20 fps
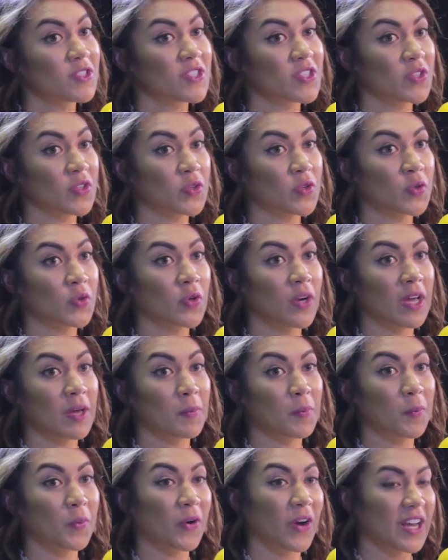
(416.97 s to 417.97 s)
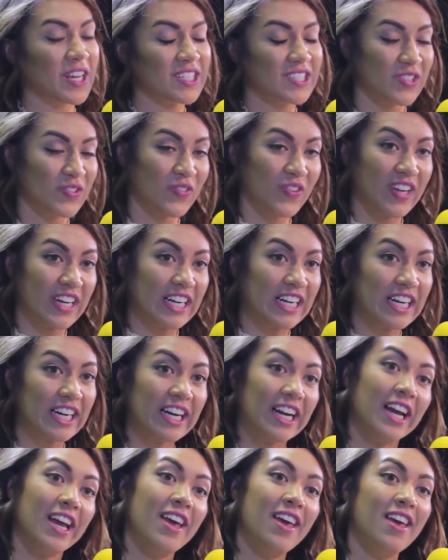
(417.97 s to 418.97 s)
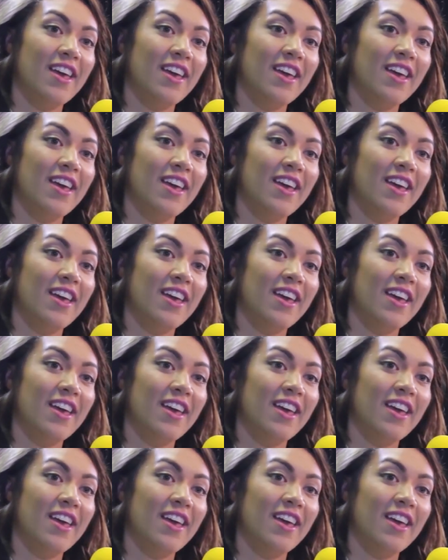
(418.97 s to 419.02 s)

to embrace fear